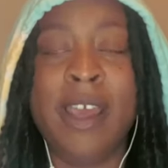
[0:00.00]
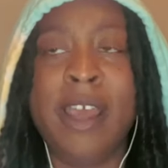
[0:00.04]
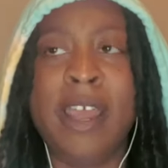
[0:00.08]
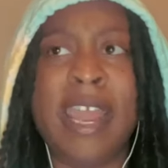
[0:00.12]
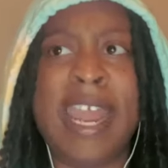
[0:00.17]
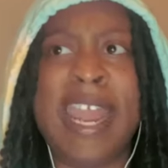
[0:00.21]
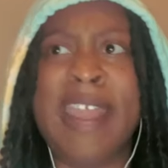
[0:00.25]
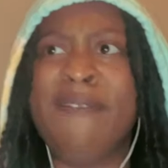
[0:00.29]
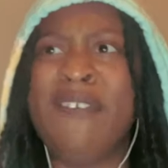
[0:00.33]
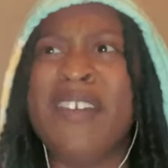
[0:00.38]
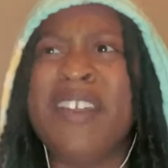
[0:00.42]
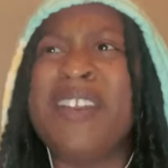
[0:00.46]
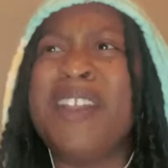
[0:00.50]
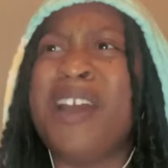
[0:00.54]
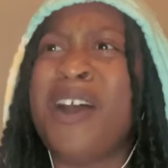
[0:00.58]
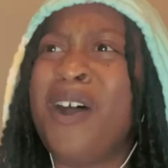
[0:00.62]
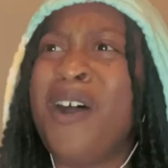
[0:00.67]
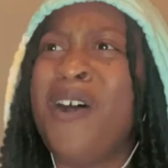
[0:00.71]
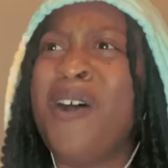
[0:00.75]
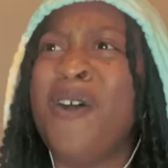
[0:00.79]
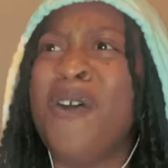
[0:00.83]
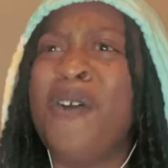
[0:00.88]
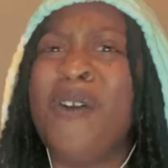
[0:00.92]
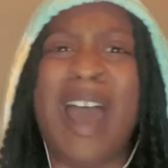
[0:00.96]
even
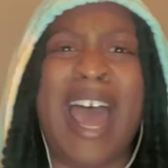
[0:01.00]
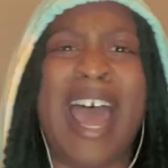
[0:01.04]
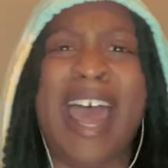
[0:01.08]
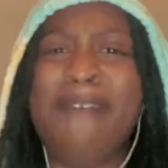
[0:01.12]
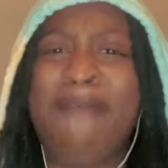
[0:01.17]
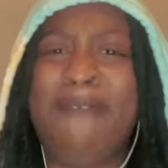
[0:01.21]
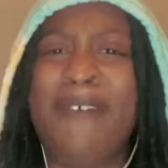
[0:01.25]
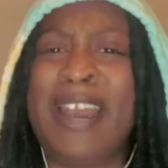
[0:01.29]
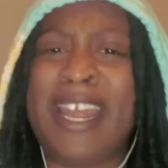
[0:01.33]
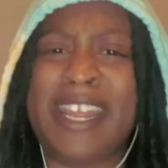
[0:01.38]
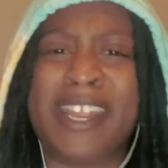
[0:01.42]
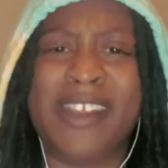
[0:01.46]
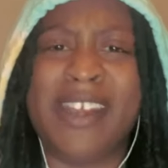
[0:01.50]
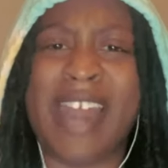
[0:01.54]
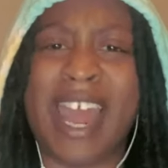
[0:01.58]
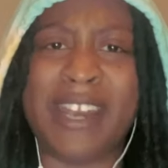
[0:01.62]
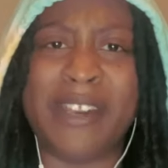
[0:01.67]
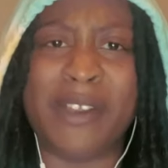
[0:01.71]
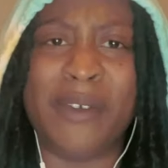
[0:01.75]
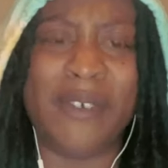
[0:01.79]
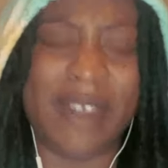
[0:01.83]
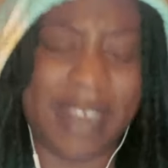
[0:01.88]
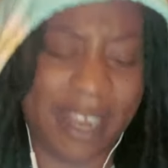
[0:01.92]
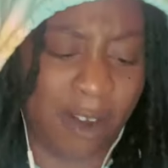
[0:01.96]
though I feel like you're not
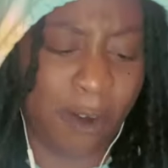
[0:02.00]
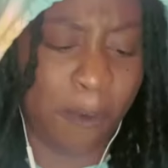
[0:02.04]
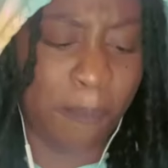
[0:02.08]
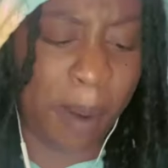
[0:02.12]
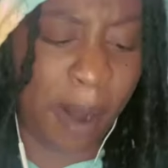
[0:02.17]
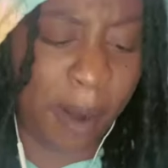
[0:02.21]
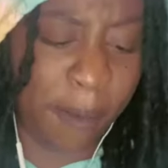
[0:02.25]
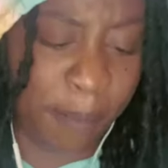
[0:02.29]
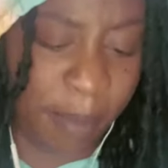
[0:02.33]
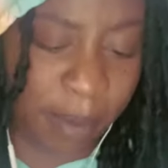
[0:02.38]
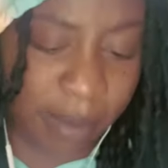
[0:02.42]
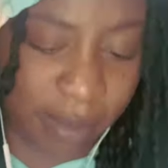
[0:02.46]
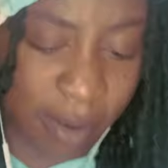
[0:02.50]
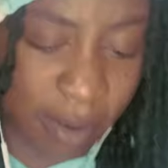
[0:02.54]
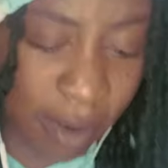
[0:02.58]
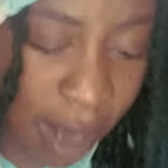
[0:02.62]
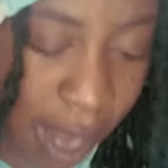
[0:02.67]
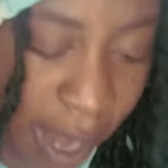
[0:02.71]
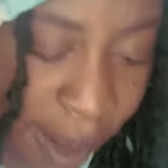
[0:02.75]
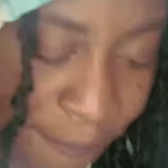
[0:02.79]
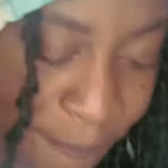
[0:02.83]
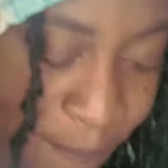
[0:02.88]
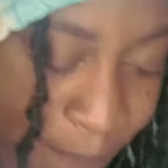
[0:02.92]
doing it on purpose, okay?